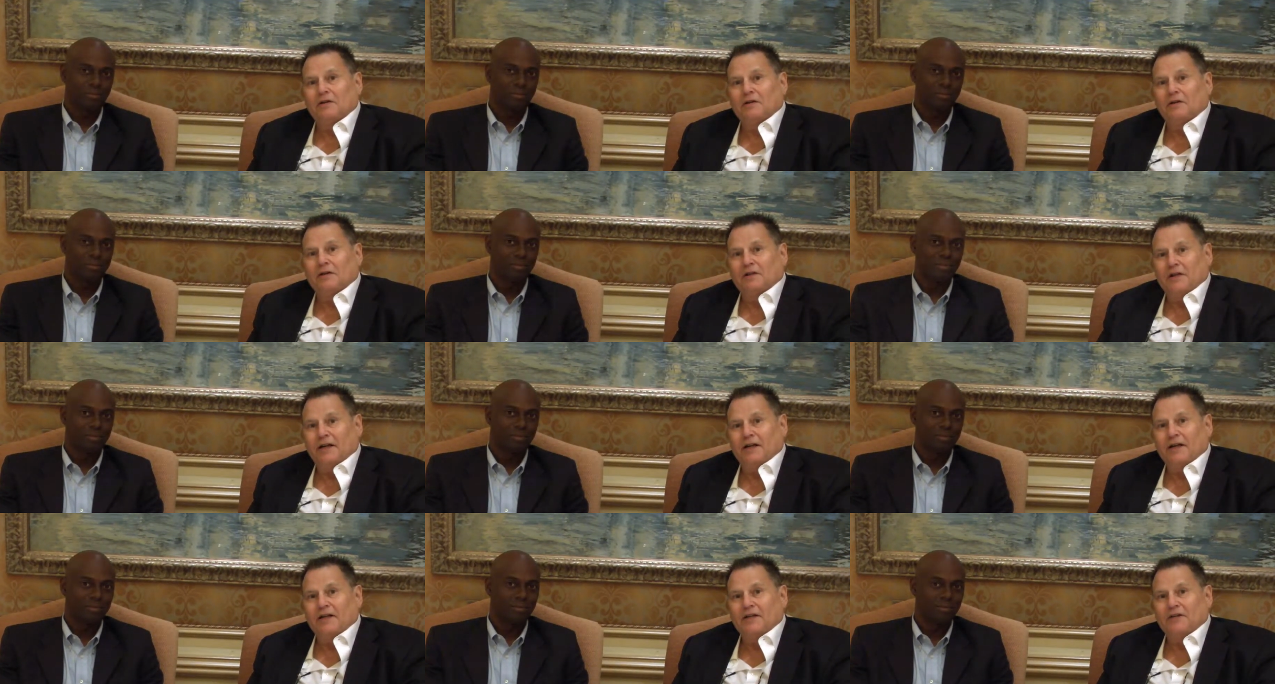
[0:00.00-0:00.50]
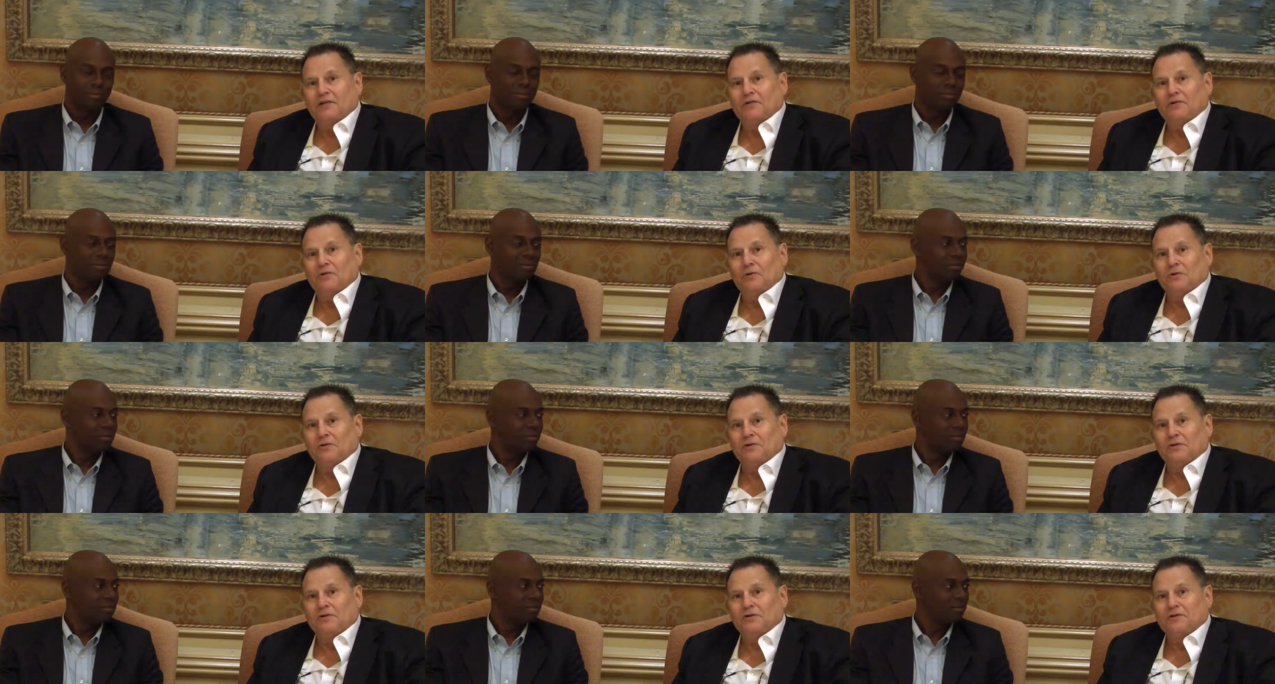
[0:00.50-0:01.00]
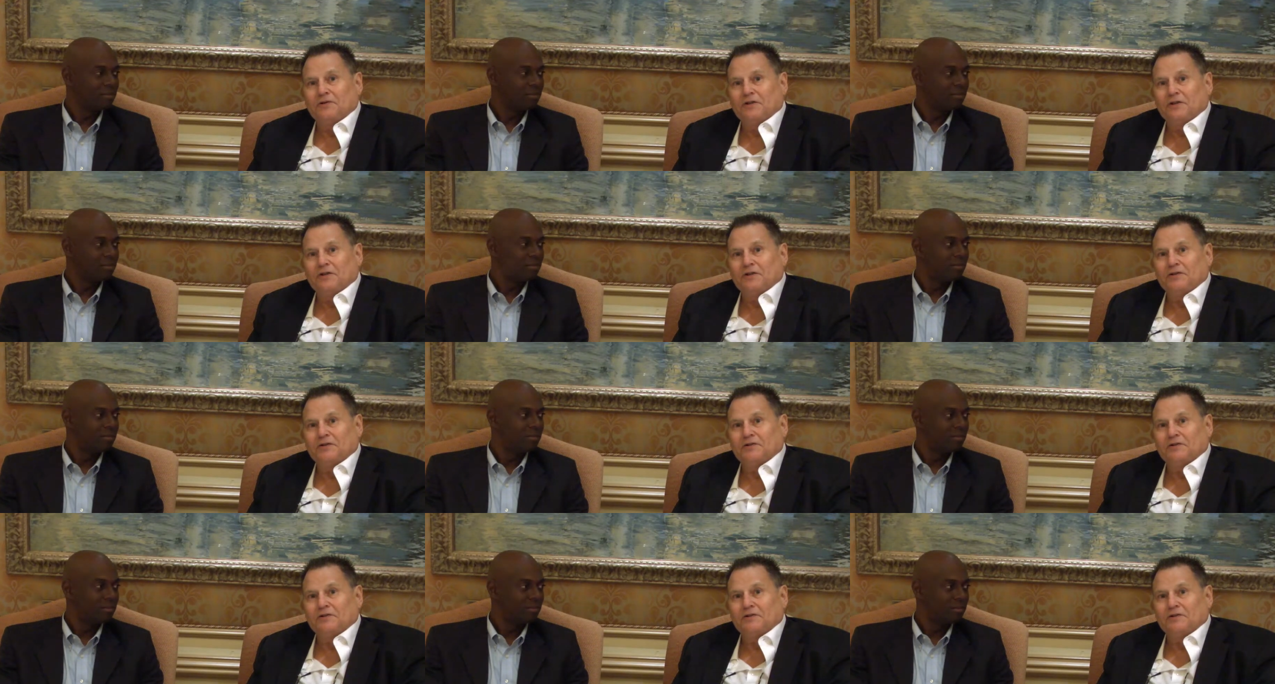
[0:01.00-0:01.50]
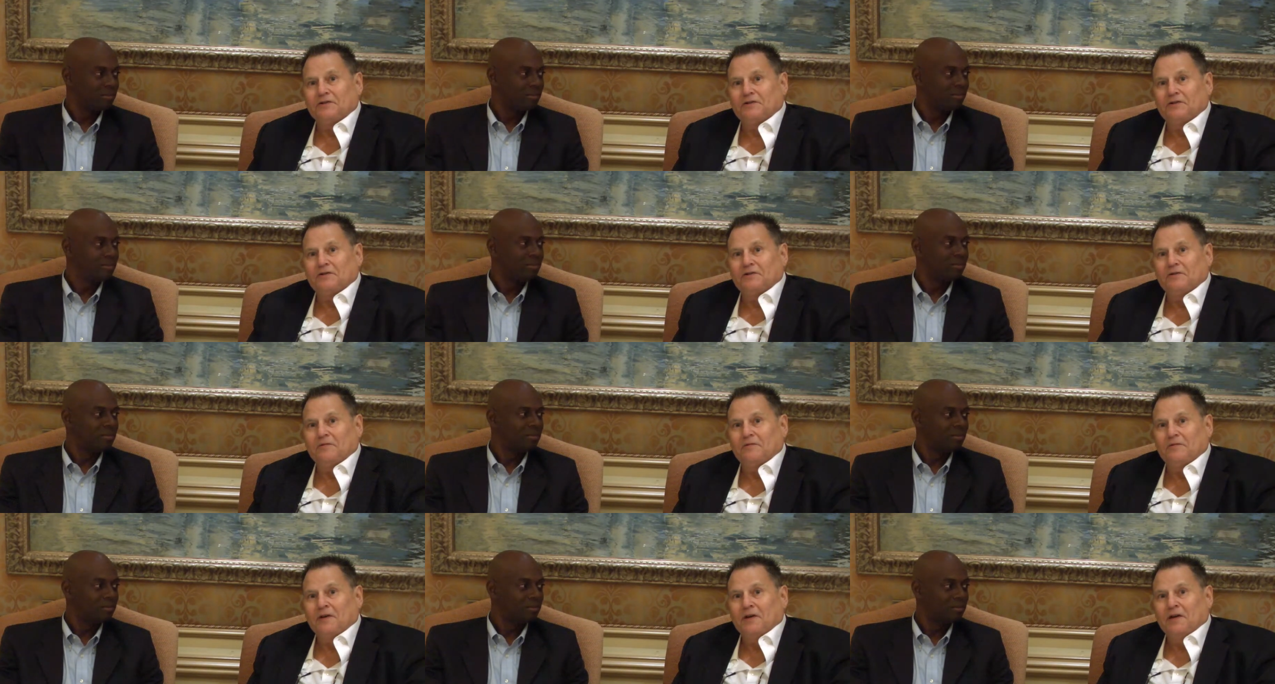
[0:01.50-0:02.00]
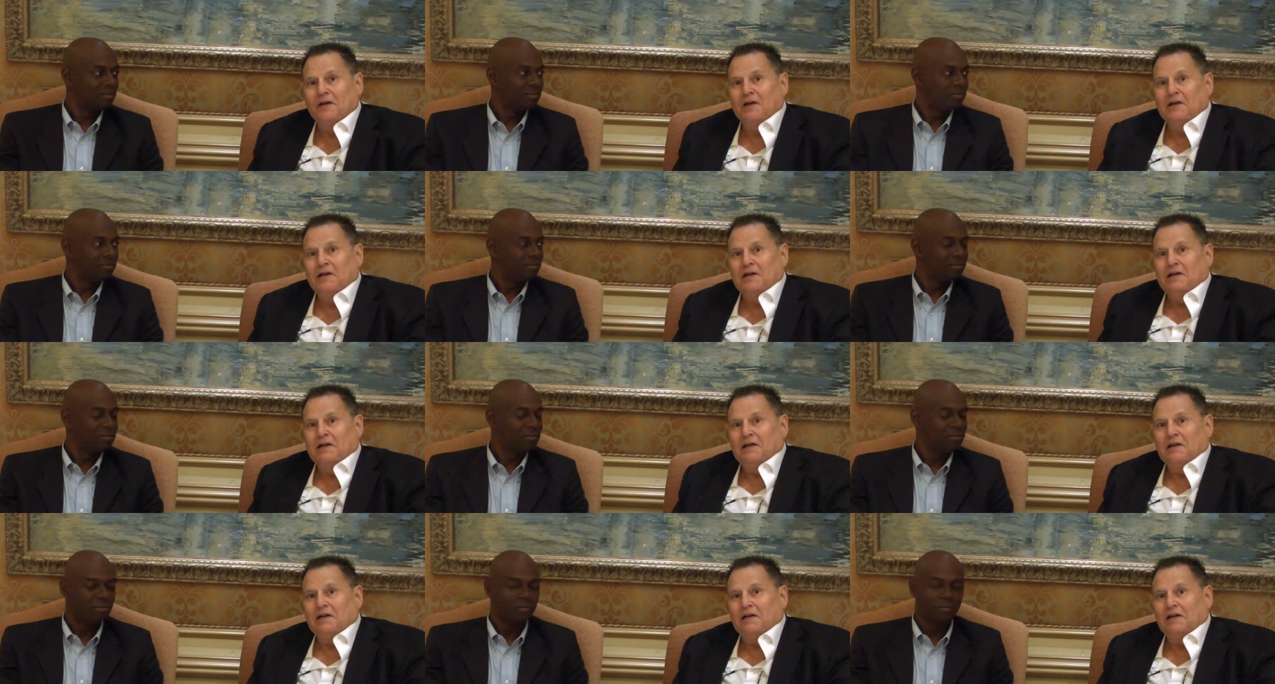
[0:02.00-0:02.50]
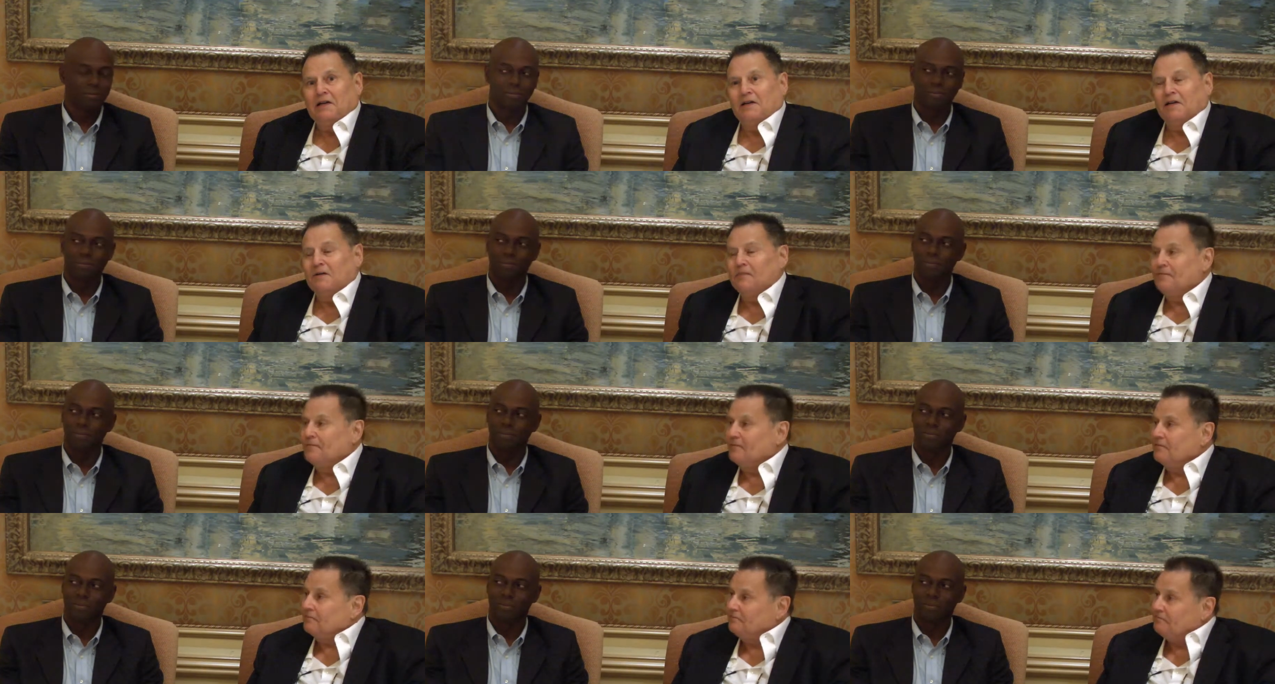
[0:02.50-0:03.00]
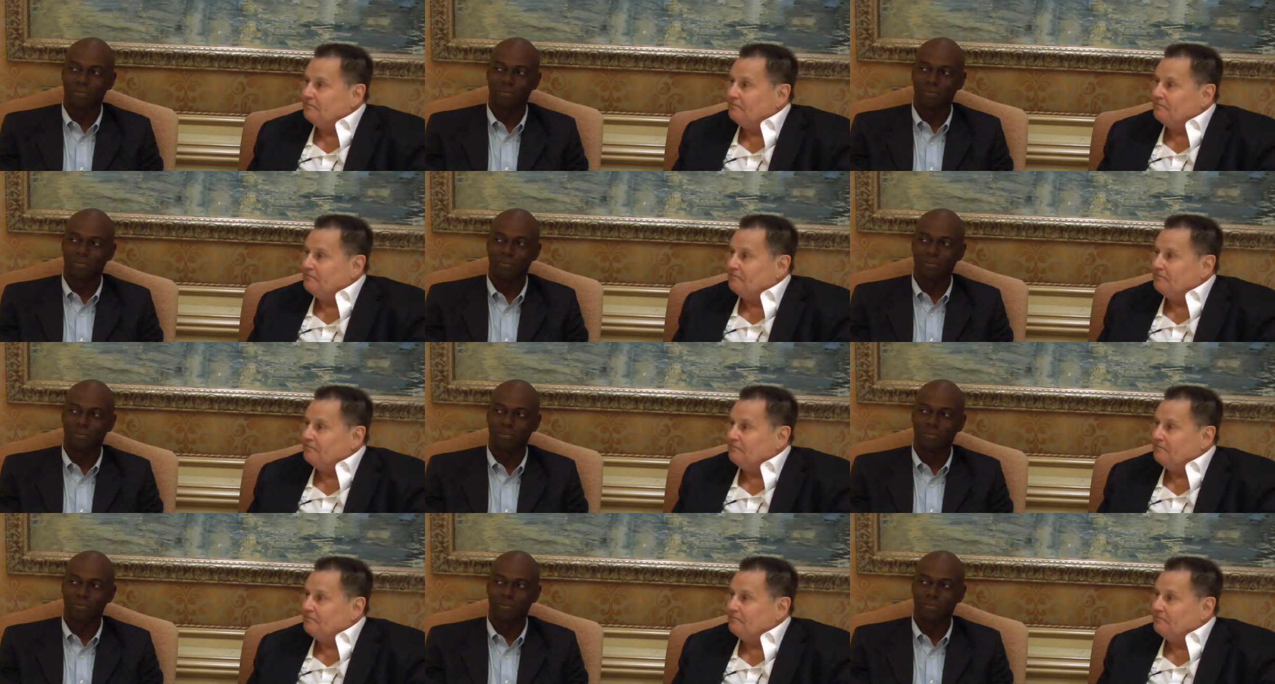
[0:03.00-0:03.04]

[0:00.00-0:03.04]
Speaker 1: class organization. So um,